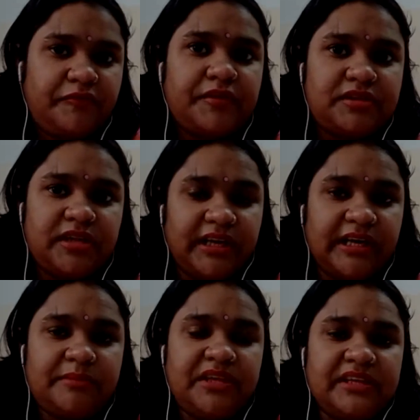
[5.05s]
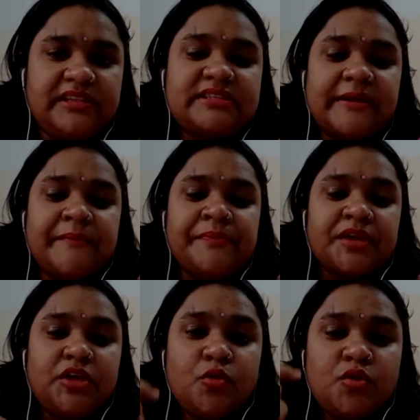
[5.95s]
That means
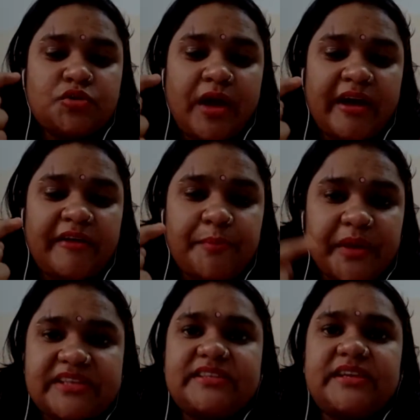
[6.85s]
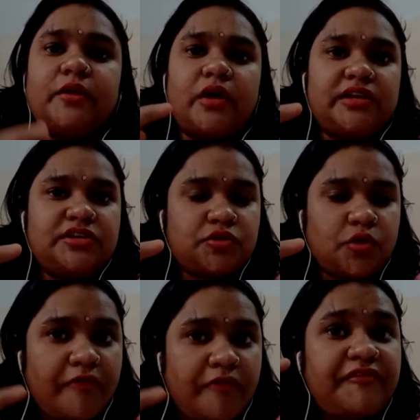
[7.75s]
you should have basic knowledge
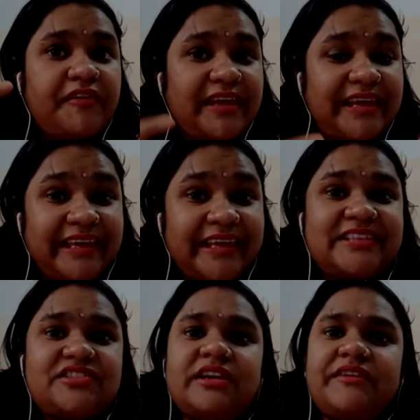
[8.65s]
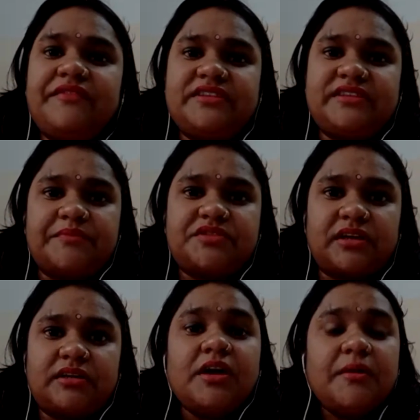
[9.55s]
of each and every
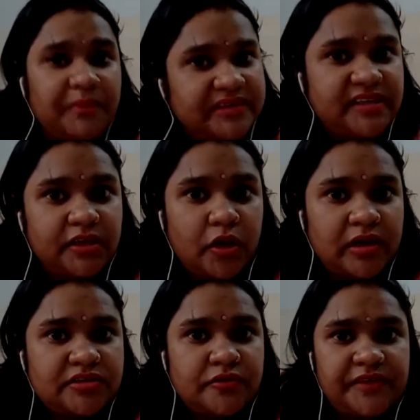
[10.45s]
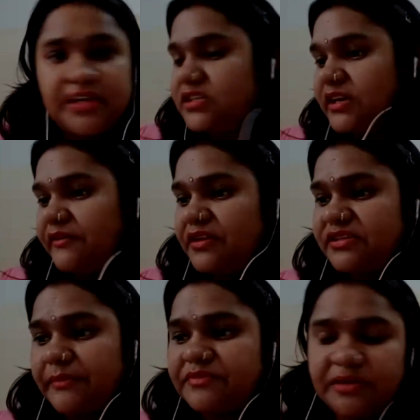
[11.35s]
subject. Basic knowledge of each and every
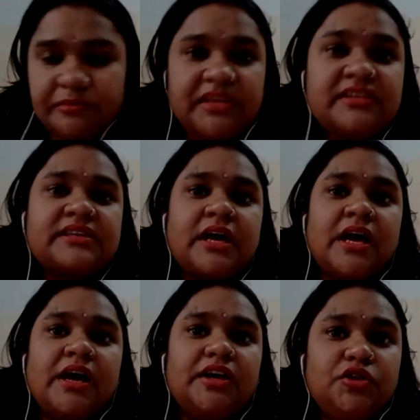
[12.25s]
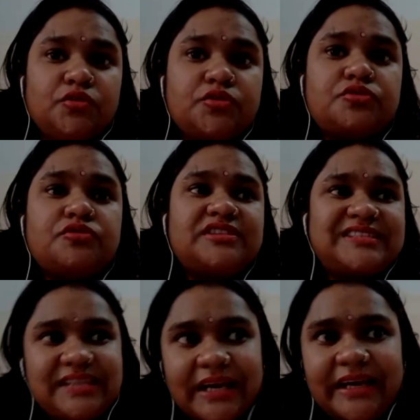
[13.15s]
subject means you should
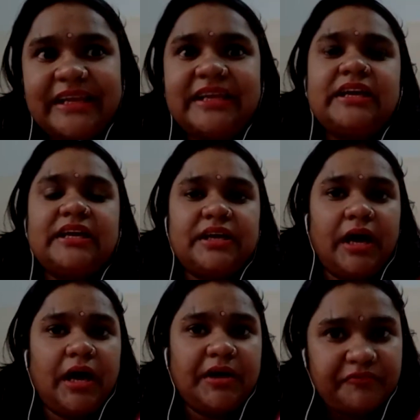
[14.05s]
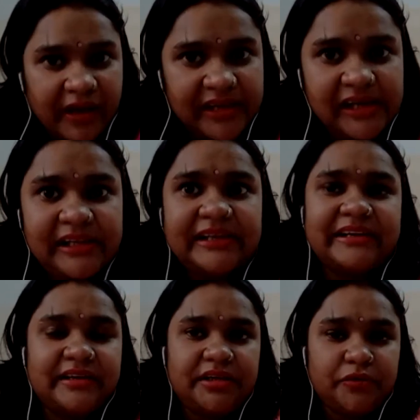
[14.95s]
study
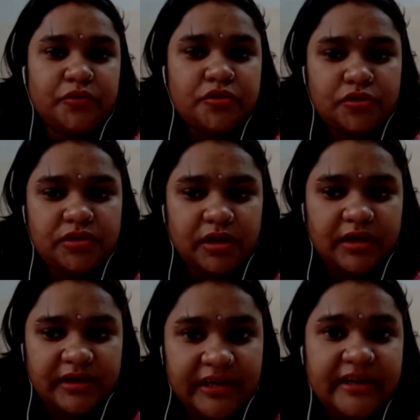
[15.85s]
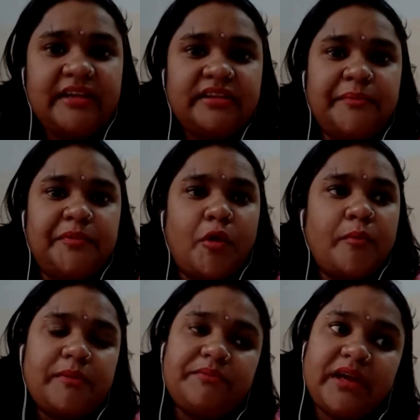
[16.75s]
while reading the
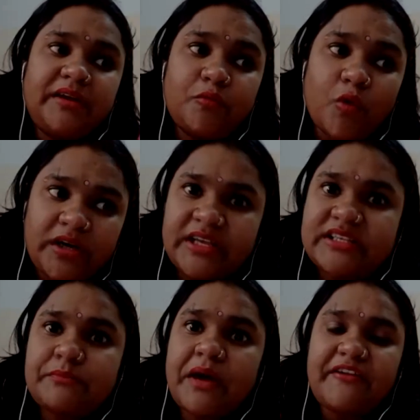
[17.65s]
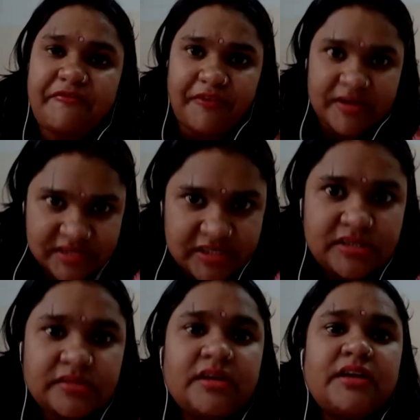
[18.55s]
problem, that what is my first
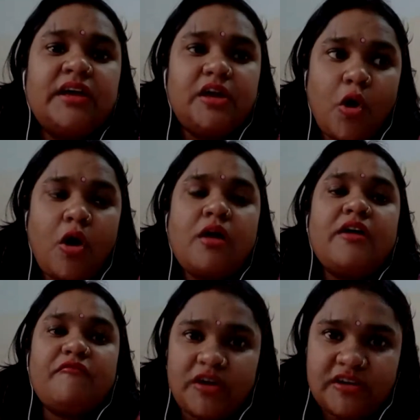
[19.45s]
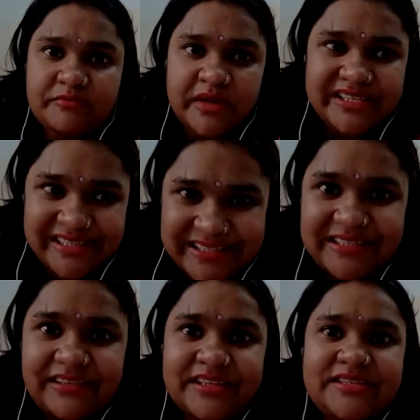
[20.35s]
law, what is my
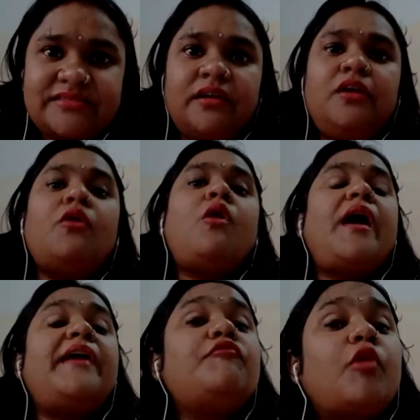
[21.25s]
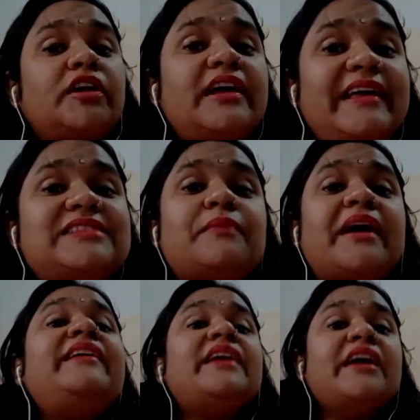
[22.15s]
sister concern law, and what is
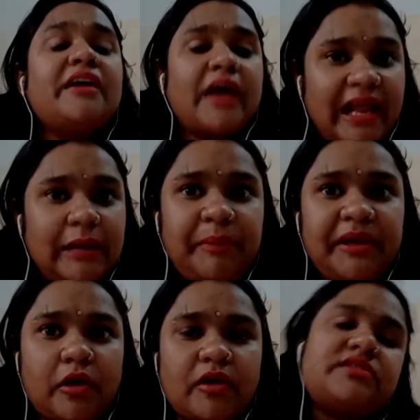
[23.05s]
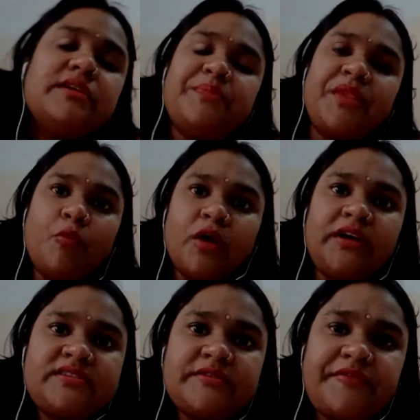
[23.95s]
my helping laws. What
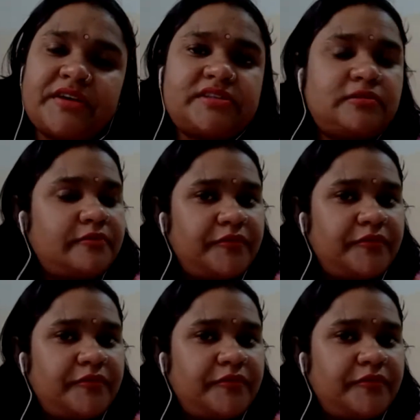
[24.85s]
is the first law?